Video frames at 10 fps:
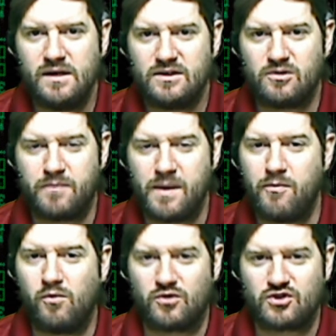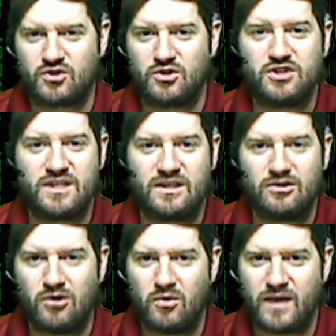So people were searching
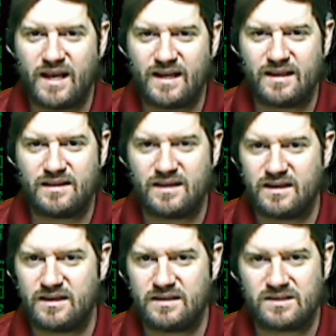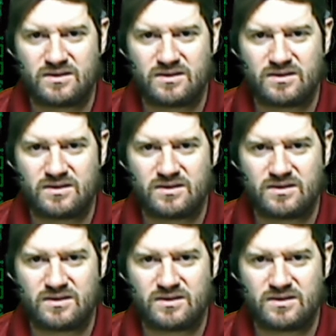and locating these